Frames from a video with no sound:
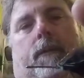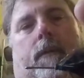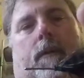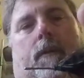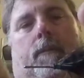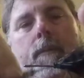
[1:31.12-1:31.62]
I
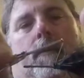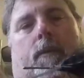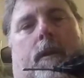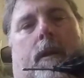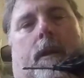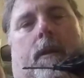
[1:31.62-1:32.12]
use my
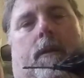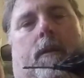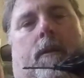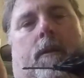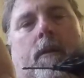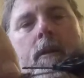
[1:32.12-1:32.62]
one hand to
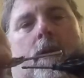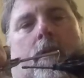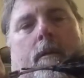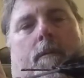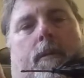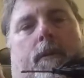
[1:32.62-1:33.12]

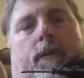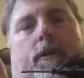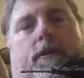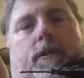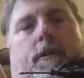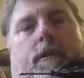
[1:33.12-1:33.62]

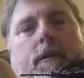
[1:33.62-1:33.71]
position